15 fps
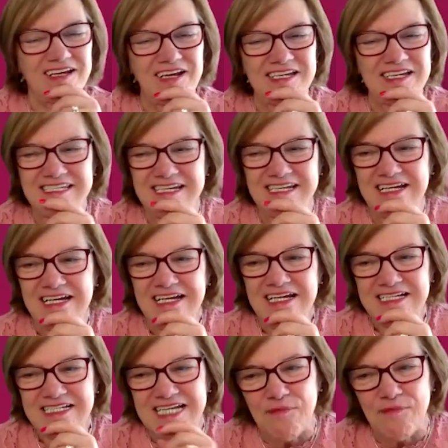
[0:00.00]
Christy, mm-hmm.
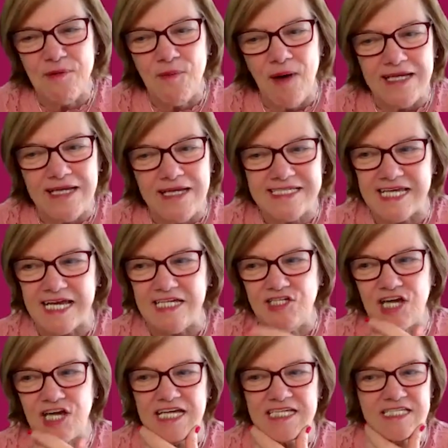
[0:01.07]
tell me why you
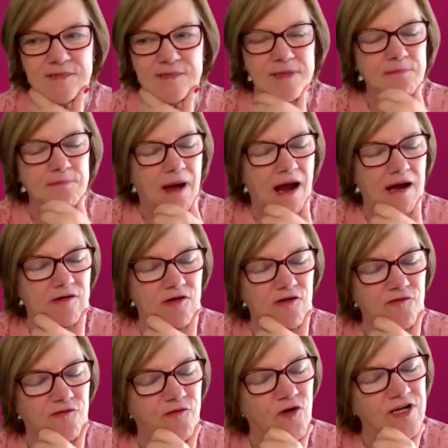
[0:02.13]
said yes to being part
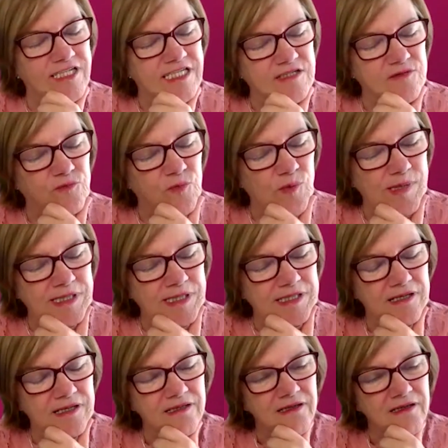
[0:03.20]
of Voices of
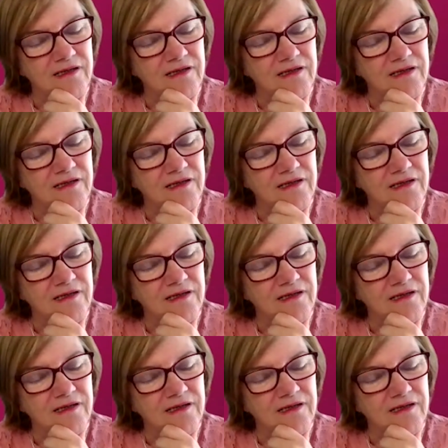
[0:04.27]
Women.